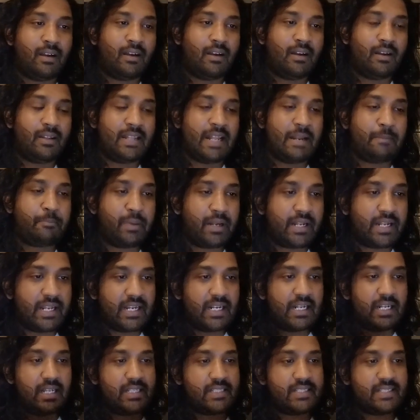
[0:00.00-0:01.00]

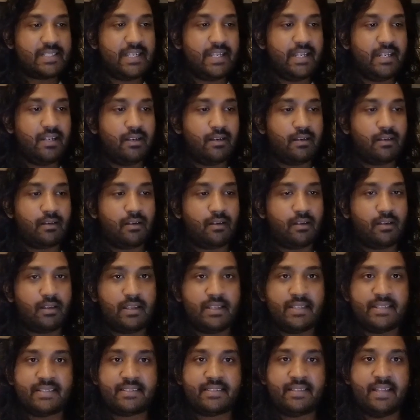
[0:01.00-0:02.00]
particular scene
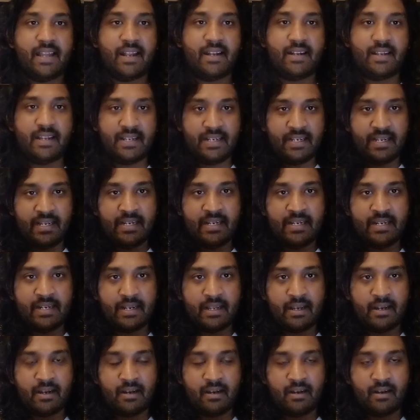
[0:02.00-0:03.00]
is that in
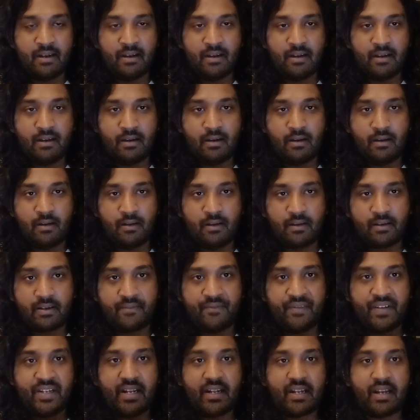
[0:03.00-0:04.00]

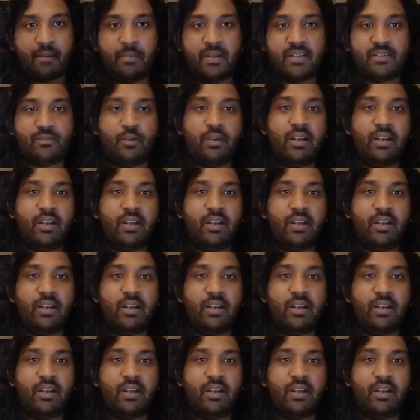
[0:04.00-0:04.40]
Victor Timely is doing like a